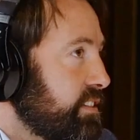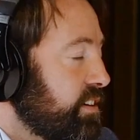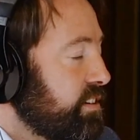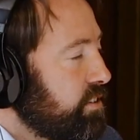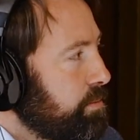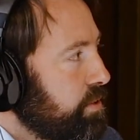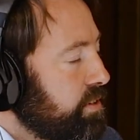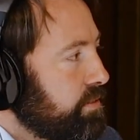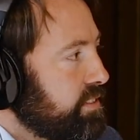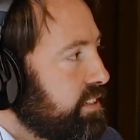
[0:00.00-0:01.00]
Stern
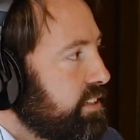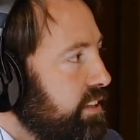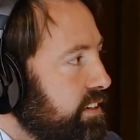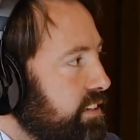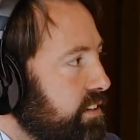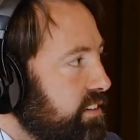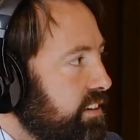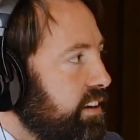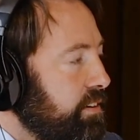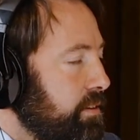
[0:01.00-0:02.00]
report, was it, that looked
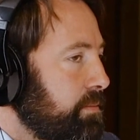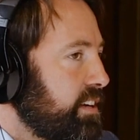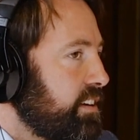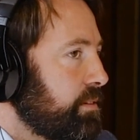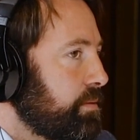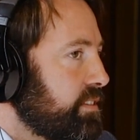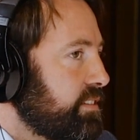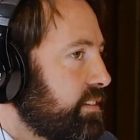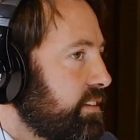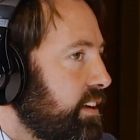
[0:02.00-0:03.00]
at how the media
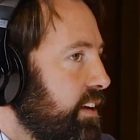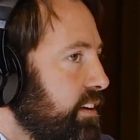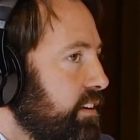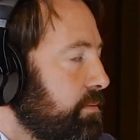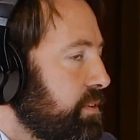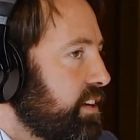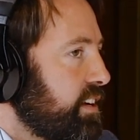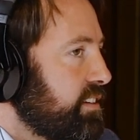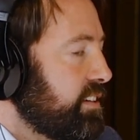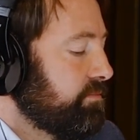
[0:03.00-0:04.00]
was
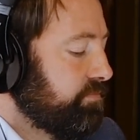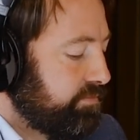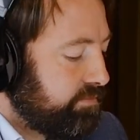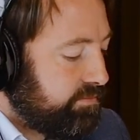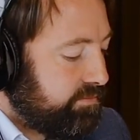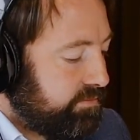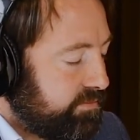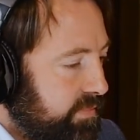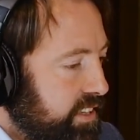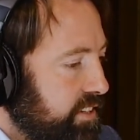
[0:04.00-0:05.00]
communicating
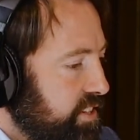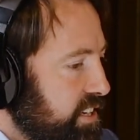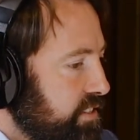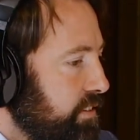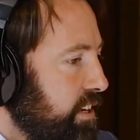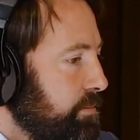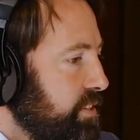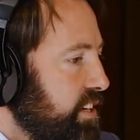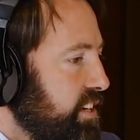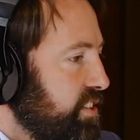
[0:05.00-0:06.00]
the challenge of
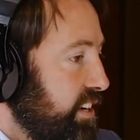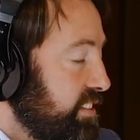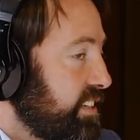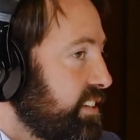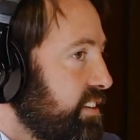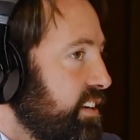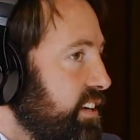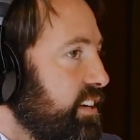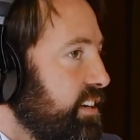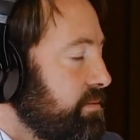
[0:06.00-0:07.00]
climate change, and
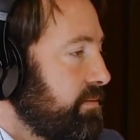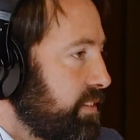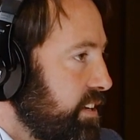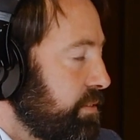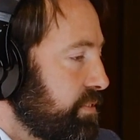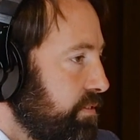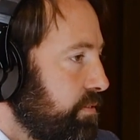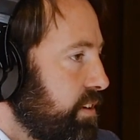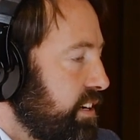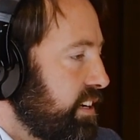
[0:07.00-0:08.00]
it was a
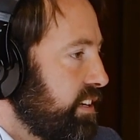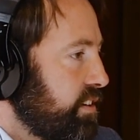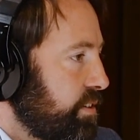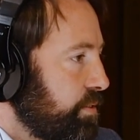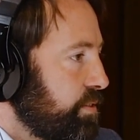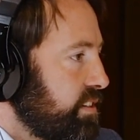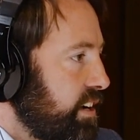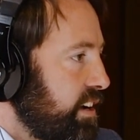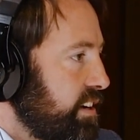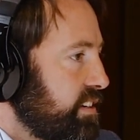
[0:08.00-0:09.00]
really cold,
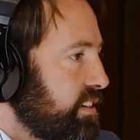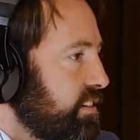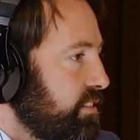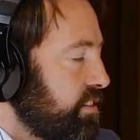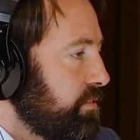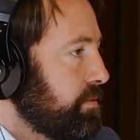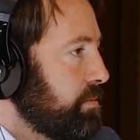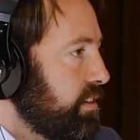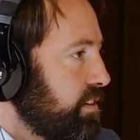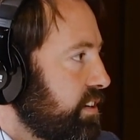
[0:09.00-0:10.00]
hard,
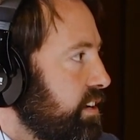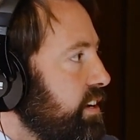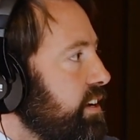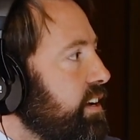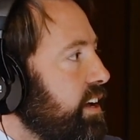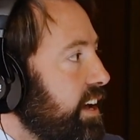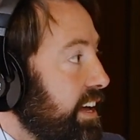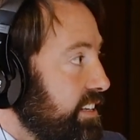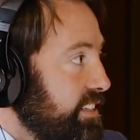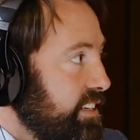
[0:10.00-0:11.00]
uncomfortable look,
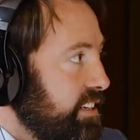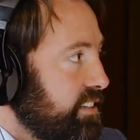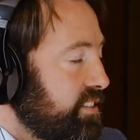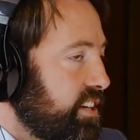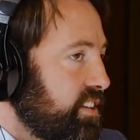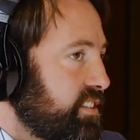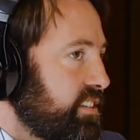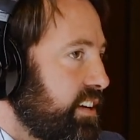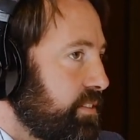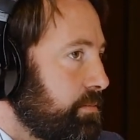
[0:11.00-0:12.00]
and it did lead to changes
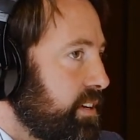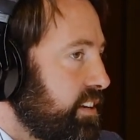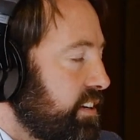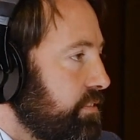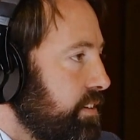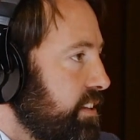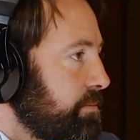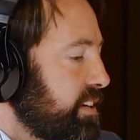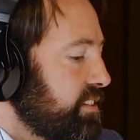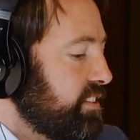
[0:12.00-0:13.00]
in how the media conveyed the
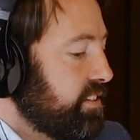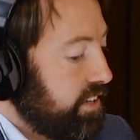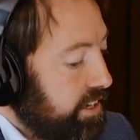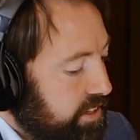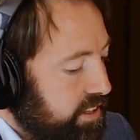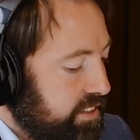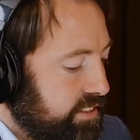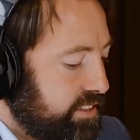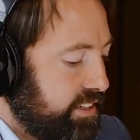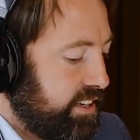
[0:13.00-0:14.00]
message. So anyway,
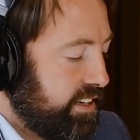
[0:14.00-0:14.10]
that's